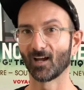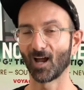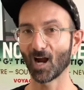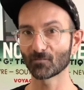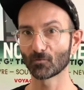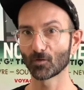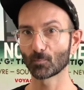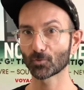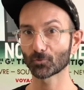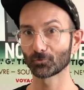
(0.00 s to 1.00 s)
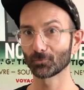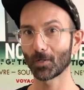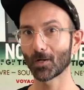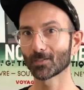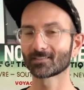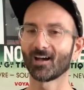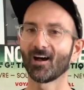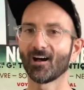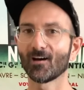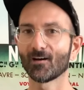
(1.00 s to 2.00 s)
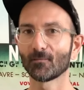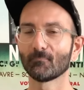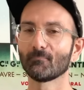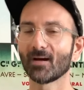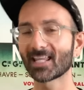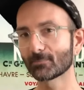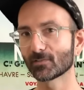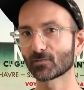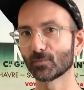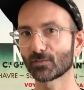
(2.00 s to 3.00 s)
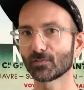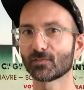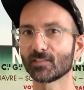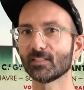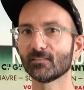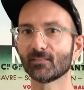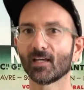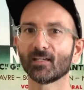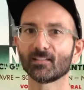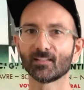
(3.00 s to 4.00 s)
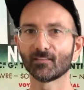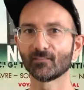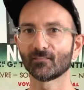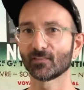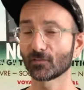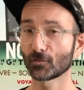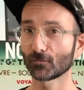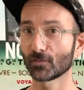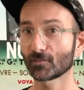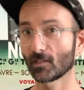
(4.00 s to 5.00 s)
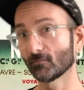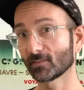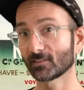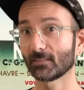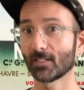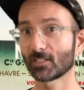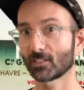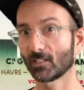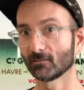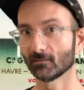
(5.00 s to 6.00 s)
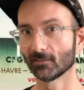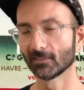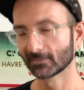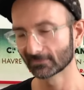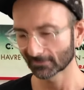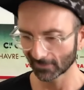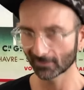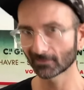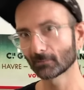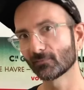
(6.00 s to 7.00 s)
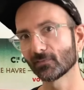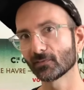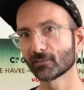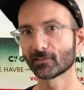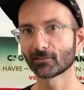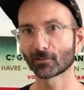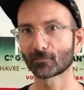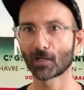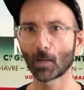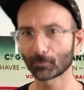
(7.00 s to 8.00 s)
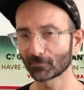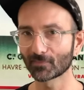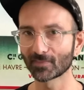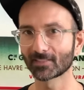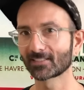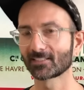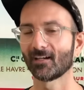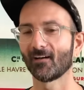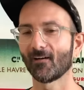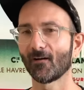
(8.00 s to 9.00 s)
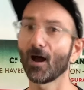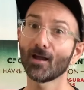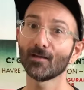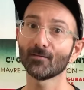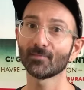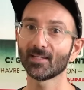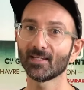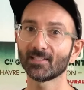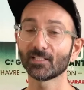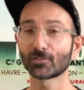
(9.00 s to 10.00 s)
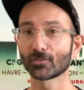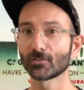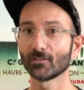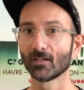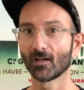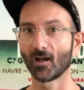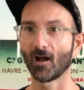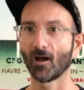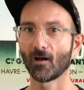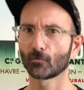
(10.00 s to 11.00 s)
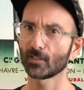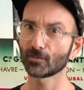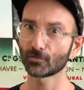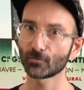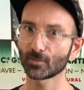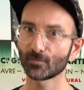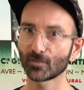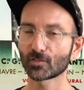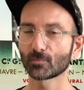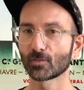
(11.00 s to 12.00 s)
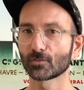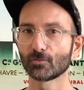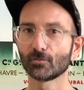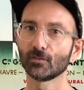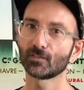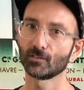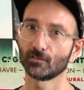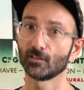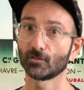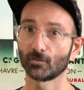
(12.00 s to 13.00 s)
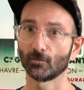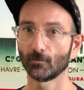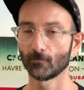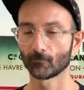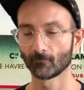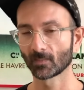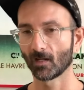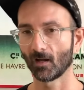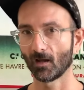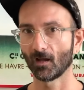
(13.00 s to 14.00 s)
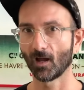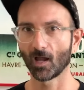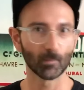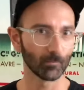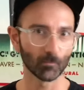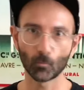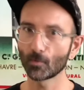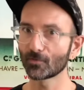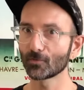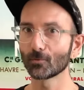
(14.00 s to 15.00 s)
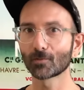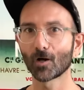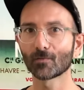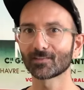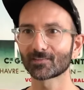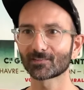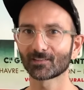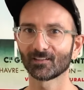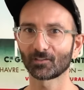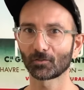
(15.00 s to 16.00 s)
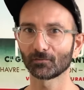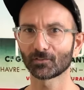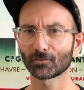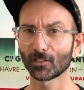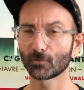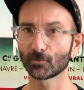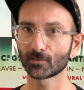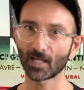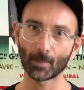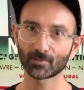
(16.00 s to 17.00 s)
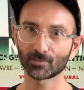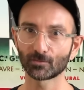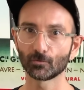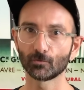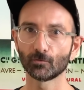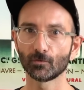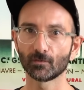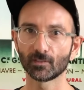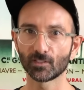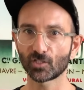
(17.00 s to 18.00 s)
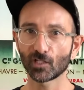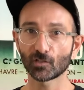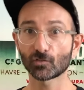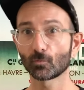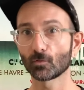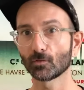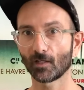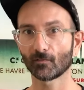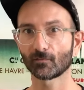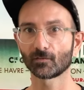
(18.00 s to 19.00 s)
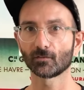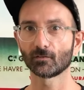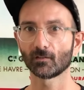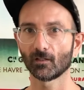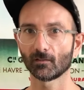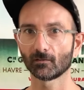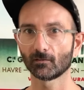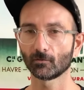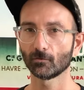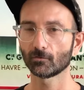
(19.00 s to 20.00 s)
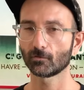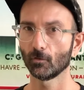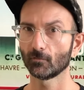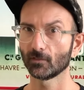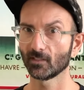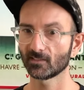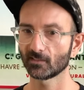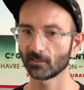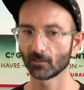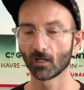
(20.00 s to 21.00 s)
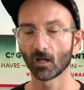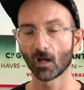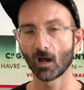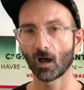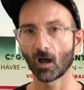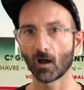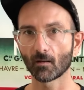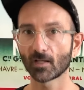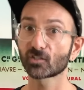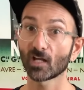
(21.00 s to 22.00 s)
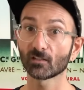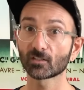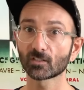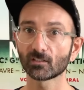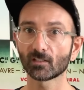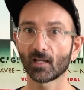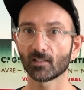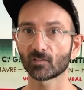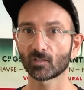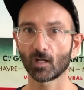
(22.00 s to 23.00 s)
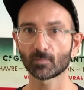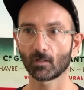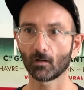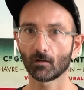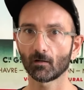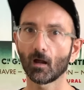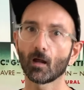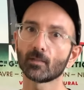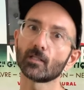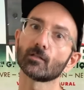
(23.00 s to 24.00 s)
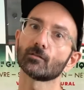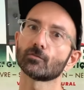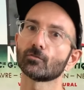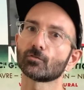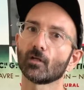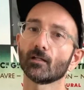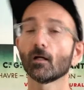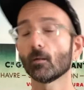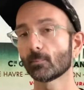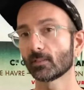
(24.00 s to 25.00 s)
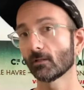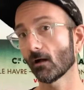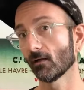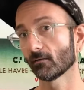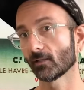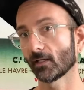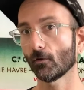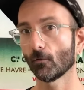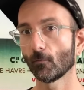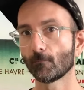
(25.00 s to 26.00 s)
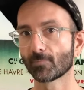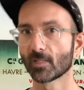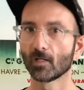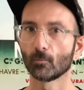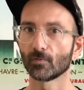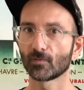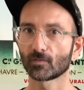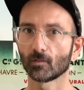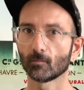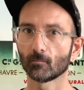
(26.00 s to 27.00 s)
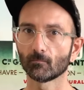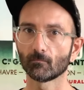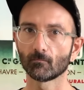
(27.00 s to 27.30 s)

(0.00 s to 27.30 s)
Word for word: Hi everyone, bonjour tout le monde. Uh, my name is Monsieur Steve, and if this is your first time visiting my channel, let me fill you in on a couple of things. Uh, I am a teacher, uh, grade 2-3 French immersion, who lives here in Toronto. Uh, I am with you in all this, uh, currently trying to adapt to the changed world after uh, good old COVID-19. as challenging as times are, I'm here to try and help y'all out at home with some